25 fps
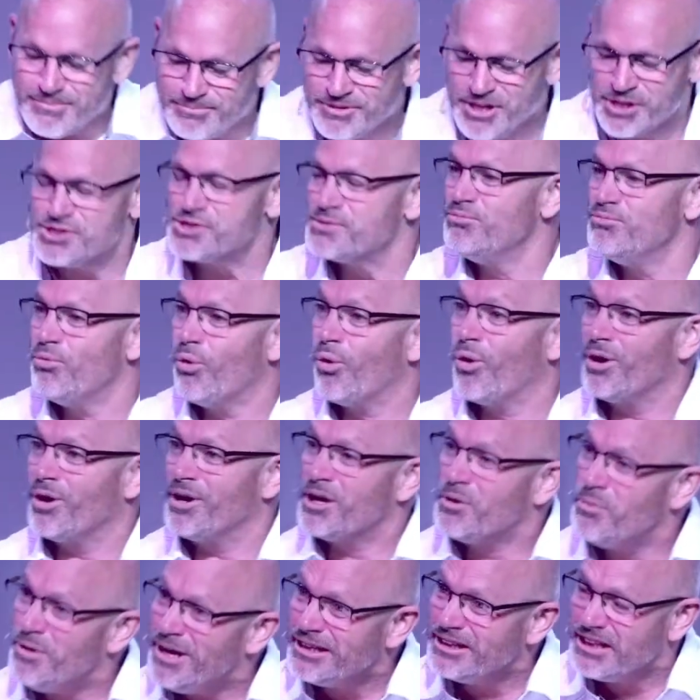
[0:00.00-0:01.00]
him this
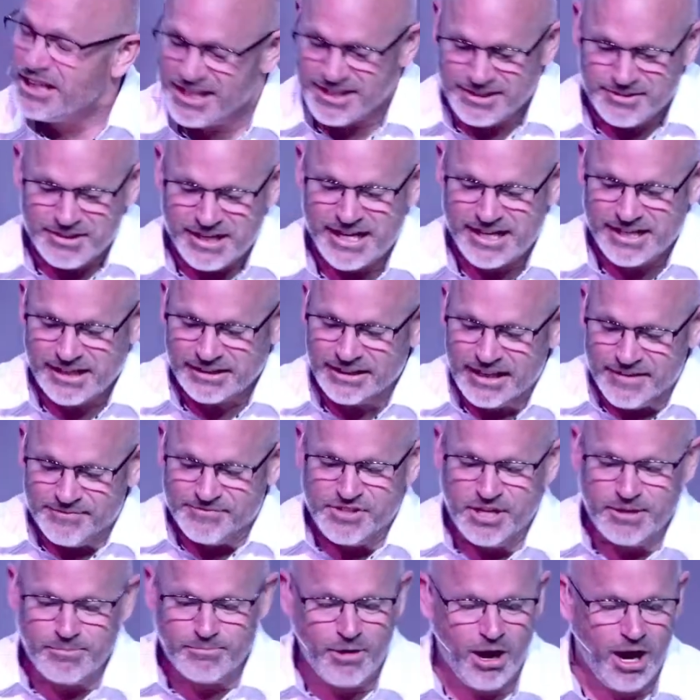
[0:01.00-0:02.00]
morning. We need to
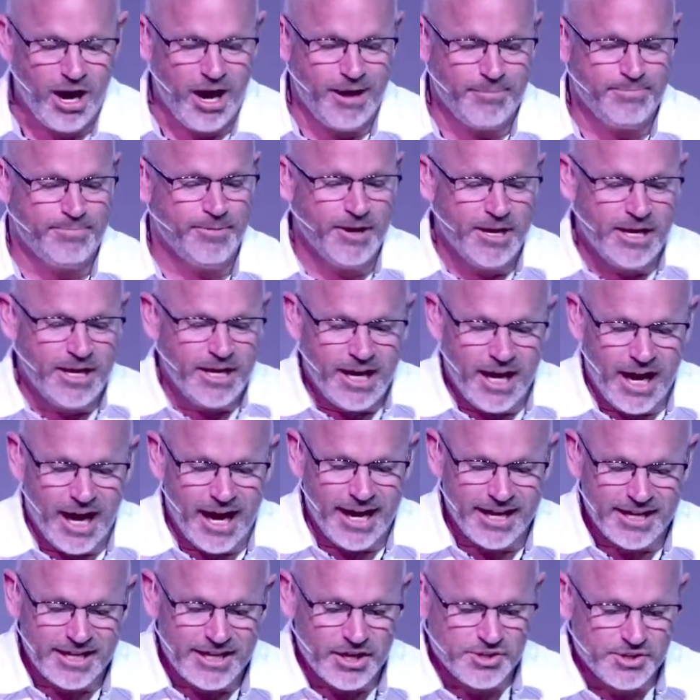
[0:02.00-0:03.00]
lift him up.
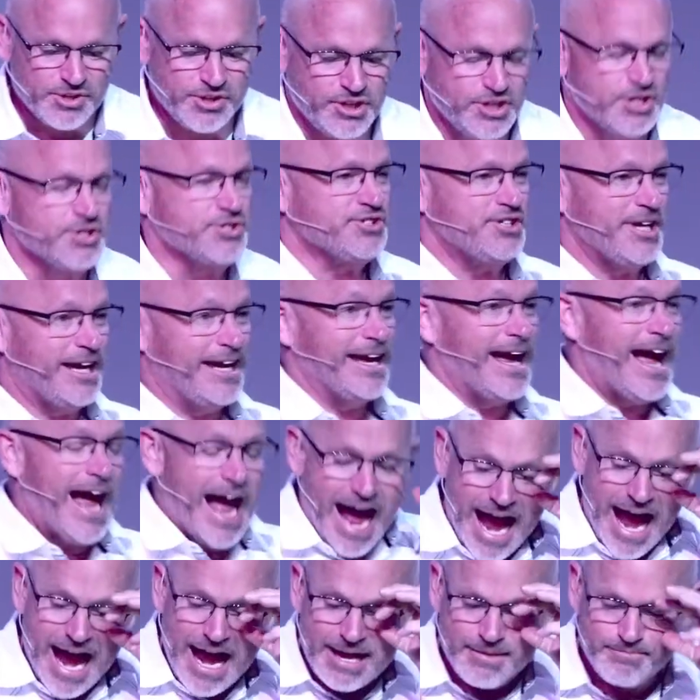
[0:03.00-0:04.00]
You see,
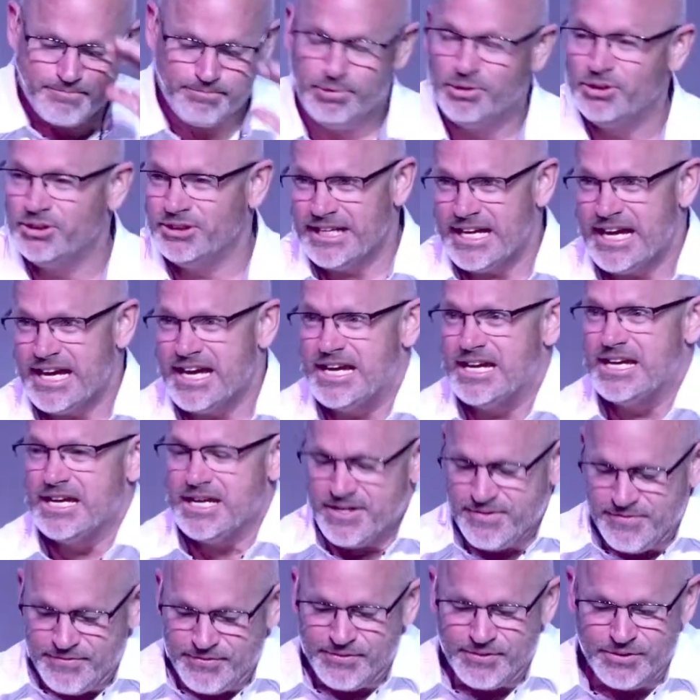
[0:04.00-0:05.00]
I
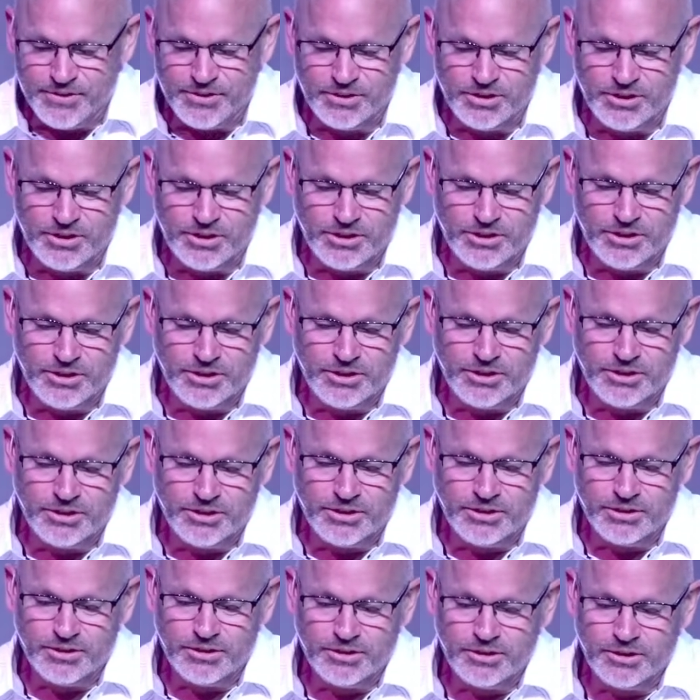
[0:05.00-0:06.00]
believe
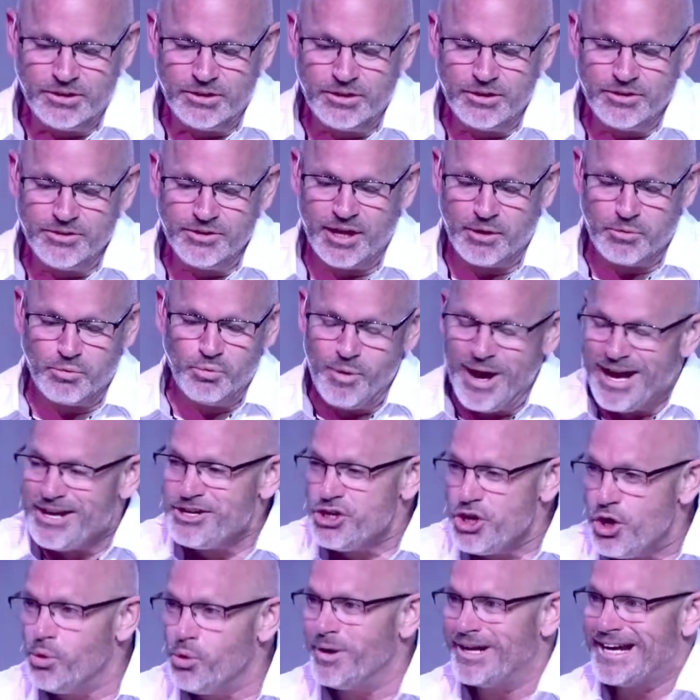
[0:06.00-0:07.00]
that
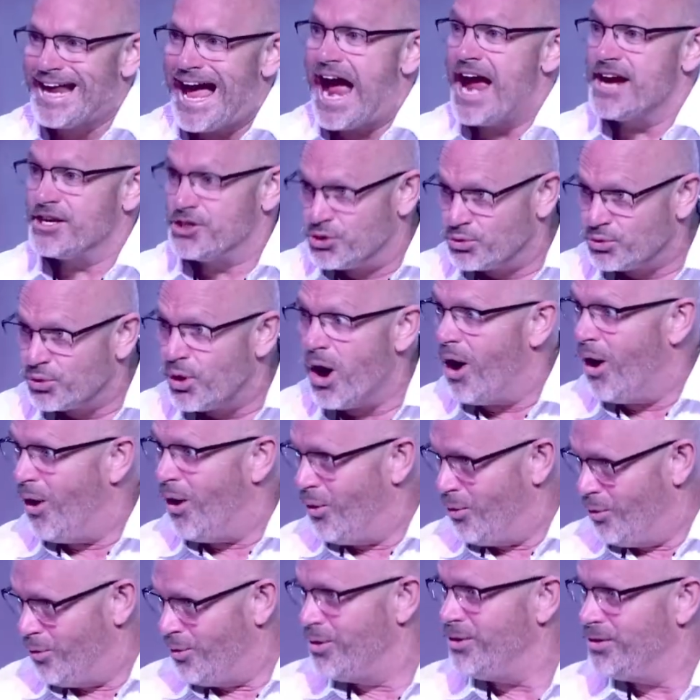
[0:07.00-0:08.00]
when you and I
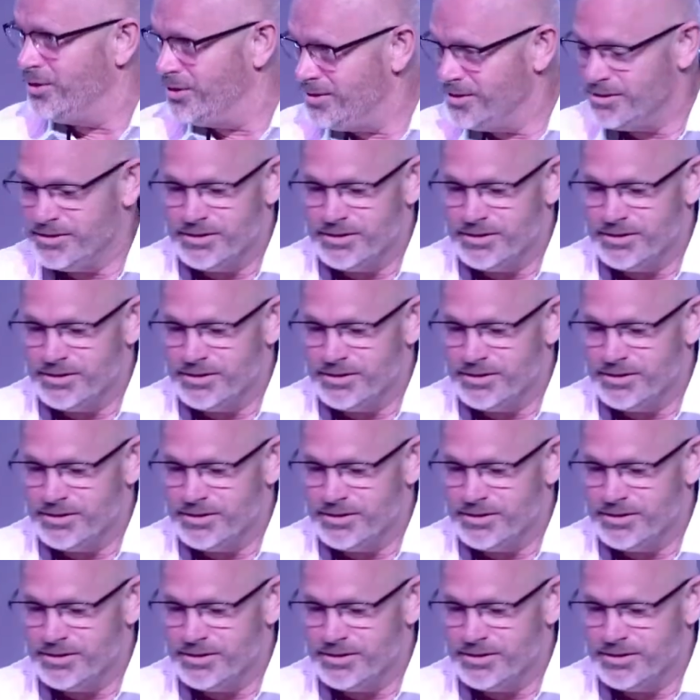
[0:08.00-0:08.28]
grow,